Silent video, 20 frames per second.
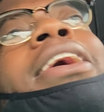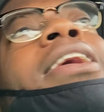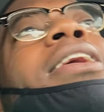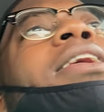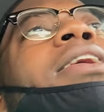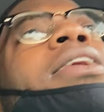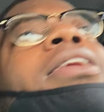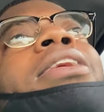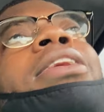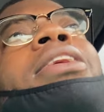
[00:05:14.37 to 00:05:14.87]

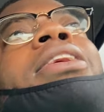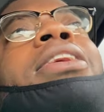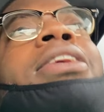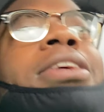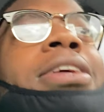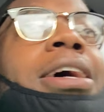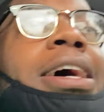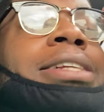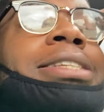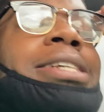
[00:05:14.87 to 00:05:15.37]
y'all
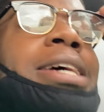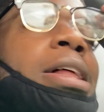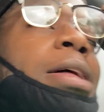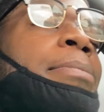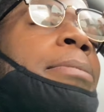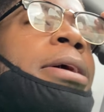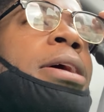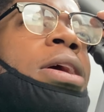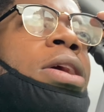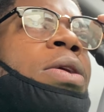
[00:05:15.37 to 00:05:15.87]

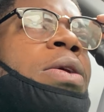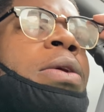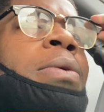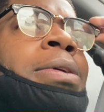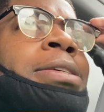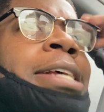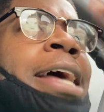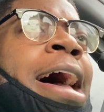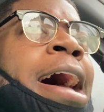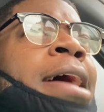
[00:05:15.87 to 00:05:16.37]
telling me, oh, it
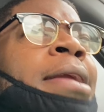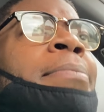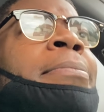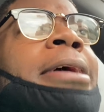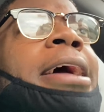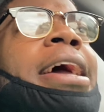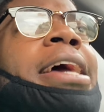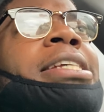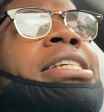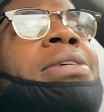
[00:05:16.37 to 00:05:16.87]
was Adam
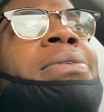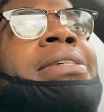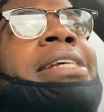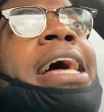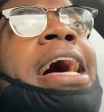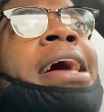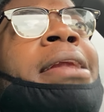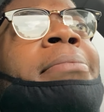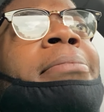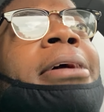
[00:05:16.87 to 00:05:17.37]
Gase. It was
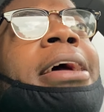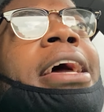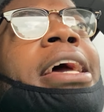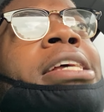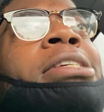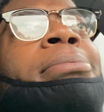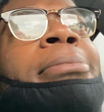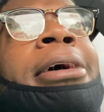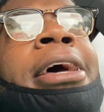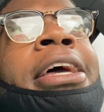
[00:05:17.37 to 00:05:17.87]
Adam
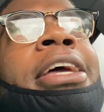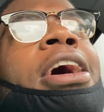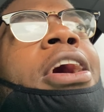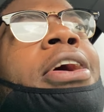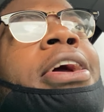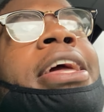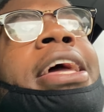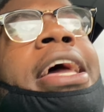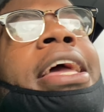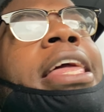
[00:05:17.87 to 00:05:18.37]
Gase, man.
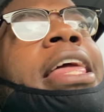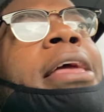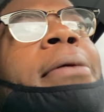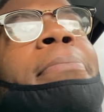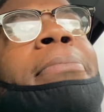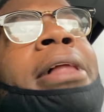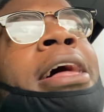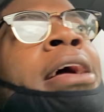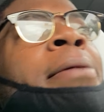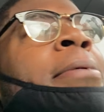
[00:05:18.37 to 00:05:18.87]
Y'all can't
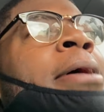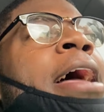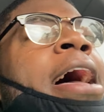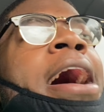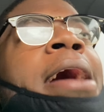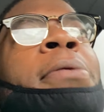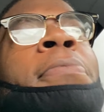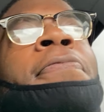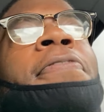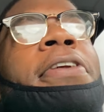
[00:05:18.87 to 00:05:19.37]
keep blaming
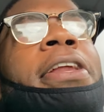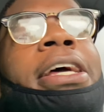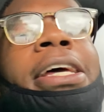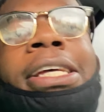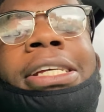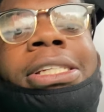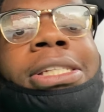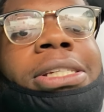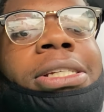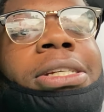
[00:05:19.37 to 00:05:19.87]
Adam for
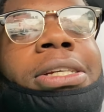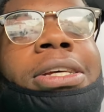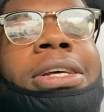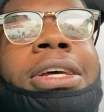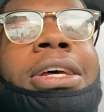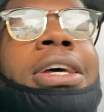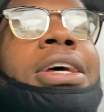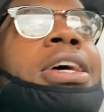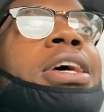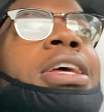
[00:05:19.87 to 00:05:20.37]
this.
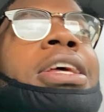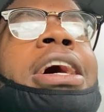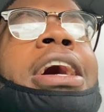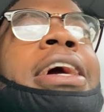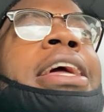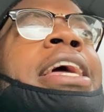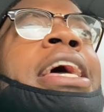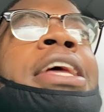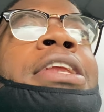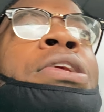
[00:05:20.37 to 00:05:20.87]

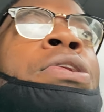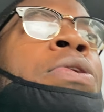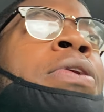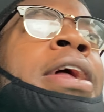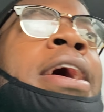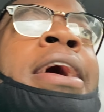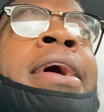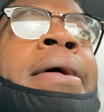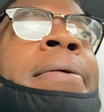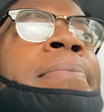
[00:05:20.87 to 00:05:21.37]
Y'all can't do
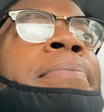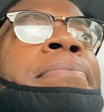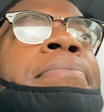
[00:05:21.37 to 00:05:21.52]
that.